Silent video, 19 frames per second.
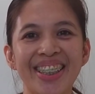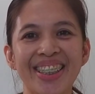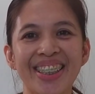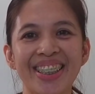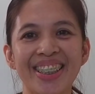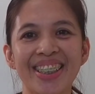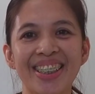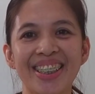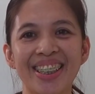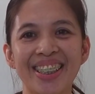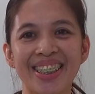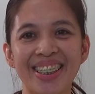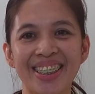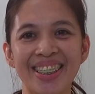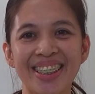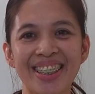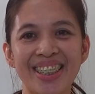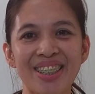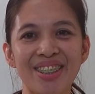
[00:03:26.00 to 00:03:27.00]
Okay.
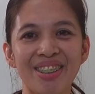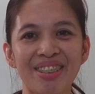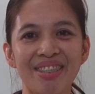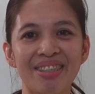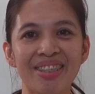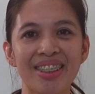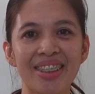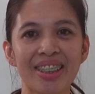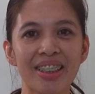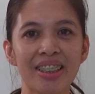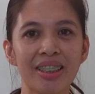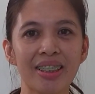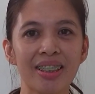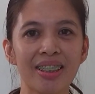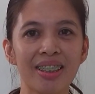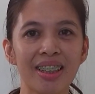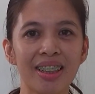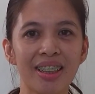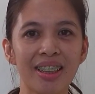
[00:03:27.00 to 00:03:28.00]
Thank you and
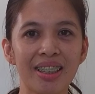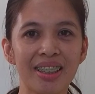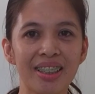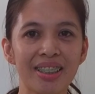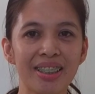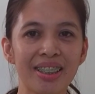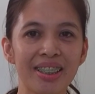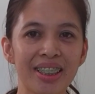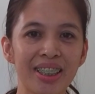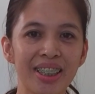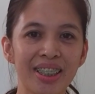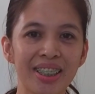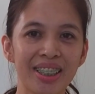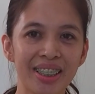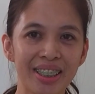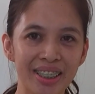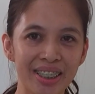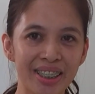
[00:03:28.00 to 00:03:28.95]
see you in Hong Kong.